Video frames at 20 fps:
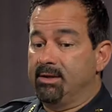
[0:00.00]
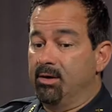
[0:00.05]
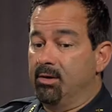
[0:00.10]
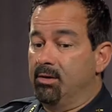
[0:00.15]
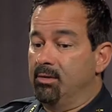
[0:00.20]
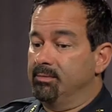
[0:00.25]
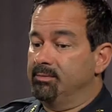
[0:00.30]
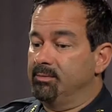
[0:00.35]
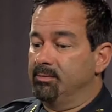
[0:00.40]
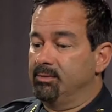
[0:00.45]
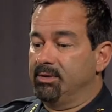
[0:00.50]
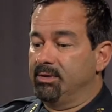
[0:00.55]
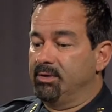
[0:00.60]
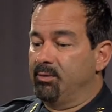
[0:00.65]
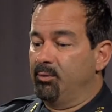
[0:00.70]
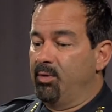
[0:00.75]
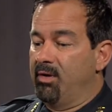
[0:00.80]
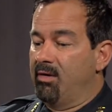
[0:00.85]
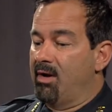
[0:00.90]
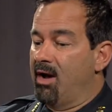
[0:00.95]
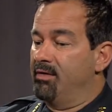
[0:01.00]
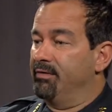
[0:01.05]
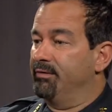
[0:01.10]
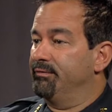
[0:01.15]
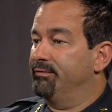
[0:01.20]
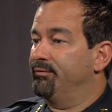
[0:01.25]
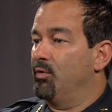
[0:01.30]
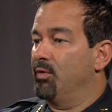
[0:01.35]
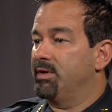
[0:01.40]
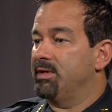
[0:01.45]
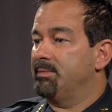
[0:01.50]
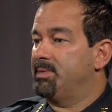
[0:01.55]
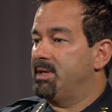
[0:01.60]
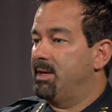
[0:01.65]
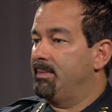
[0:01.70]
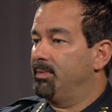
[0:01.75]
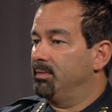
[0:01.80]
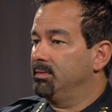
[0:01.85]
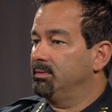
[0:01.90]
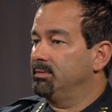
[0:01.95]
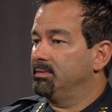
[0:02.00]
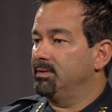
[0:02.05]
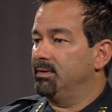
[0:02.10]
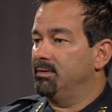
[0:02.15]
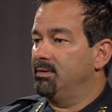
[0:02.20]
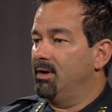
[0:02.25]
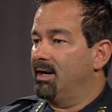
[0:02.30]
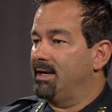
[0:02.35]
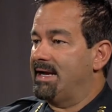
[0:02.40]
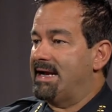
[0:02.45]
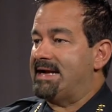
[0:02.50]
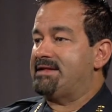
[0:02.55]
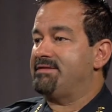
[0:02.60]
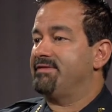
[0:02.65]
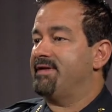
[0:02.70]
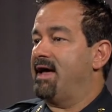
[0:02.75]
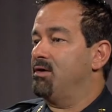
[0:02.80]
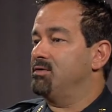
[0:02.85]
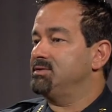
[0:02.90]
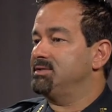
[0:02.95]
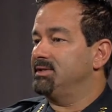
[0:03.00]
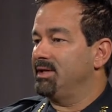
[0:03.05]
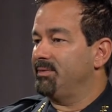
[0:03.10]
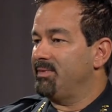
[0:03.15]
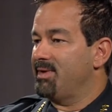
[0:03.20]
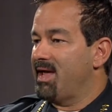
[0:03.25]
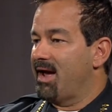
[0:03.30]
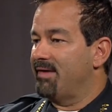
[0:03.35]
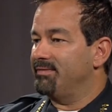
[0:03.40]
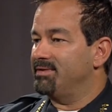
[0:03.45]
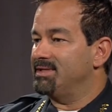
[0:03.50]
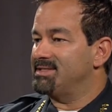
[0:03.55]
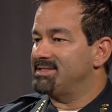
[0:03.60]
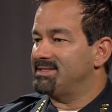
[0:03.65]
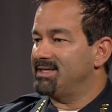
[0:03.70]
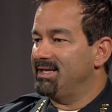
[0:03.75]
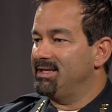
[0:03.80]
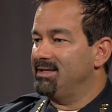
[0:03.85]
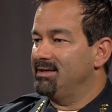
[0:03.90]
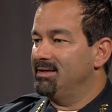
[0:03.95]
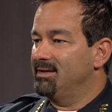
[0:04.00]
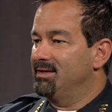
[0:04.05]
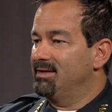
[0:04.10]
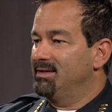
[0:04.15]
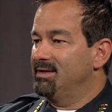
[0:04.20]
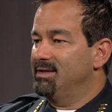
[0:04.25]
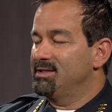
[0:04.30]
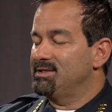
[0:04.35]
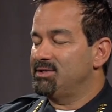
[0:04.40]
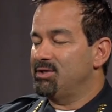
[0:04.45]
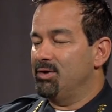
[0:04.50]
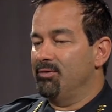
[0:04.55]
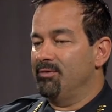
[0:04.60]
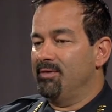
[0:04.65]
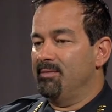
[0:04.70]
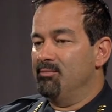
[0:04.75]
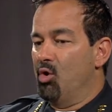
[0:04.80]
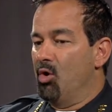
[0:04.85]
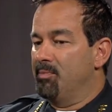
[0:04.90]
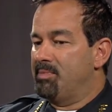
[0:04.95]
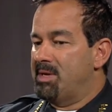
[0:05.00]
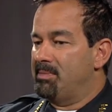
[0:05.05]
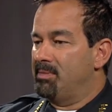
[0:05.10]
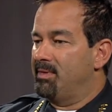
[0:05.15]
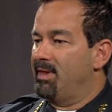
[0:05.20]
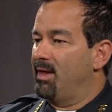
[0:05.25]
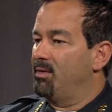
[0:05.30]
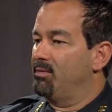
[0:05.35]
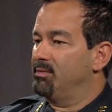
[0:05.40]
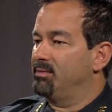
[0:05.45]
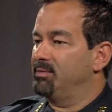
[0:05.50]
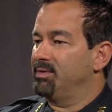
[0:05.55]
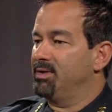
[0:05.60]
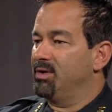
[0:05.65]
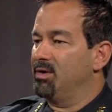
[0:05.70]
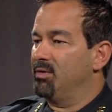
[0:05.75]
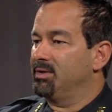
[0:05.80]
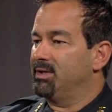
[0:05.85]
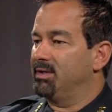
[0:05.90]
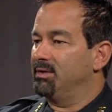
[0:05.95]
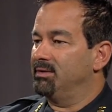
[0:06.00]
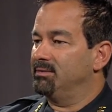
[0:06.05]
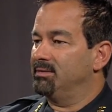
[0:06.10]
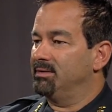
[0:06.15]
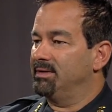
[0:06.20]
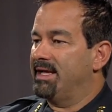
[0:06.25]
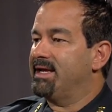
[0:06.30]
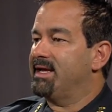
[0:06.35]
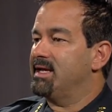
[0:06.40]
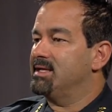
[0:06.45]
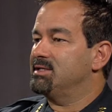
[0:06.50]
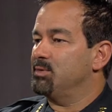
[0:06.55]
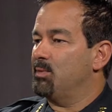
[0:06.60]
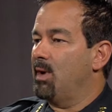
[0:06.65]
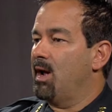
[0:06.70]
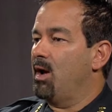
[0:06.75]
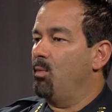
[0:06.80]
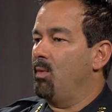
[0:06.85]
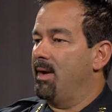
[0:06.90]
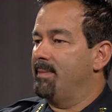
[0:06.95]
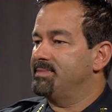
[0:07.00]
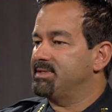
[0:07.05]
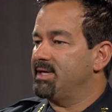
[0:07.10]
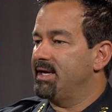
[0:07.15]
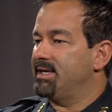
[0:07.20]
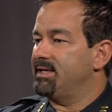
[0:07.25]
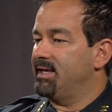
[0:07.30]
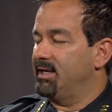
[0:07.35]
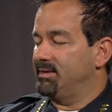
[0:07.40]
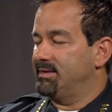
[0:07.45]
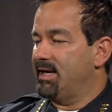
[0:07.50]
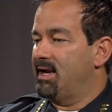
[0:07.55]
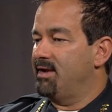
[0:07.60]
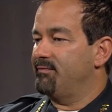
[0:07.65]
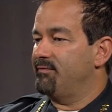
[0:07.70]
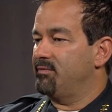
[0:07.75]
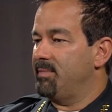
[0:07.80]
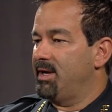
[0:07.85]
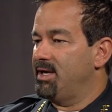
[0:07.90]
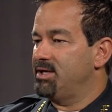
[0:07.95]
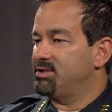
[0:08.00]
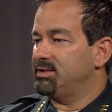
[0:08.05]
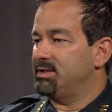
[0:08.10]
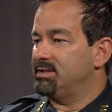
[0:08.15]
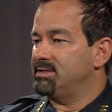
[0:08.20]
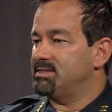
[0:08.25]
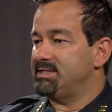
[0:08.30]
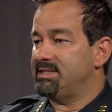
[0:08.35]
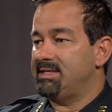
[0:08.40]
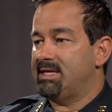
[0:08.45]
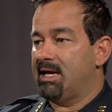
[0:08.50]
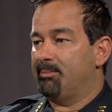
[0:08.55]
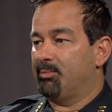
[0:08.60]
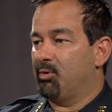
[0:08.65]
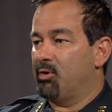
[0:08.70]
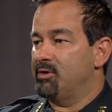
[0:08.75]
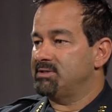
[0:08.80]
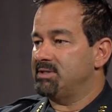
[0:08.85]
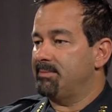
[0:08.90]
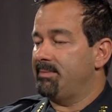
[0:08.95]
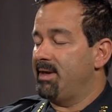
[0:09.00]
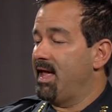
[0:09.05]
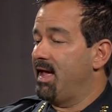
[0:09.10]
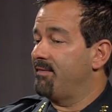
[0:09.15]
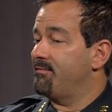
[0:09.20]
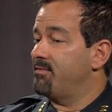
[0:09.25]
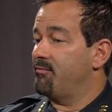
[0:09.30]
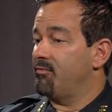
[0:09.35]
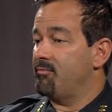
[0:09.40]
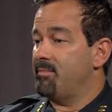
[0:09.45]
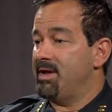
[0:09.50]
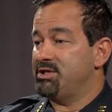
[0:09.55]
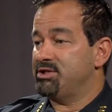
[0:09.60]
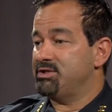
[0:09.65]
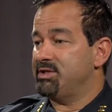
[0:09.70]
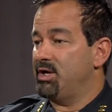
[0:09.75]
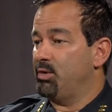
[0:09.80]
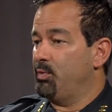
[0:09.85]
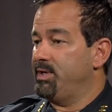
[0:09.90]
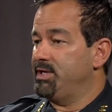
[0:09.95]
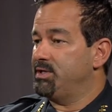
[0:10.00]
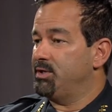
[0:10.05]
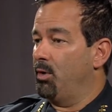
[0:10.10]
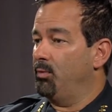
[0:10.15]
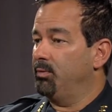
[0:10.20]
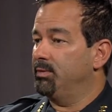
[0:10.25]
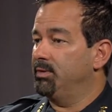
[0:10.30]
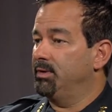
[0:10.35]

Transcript: you know, we're 140 people, not 80,000 like we have in the city. So the more people that, you know, can link into our website and get that information and see that person may have information that we don't.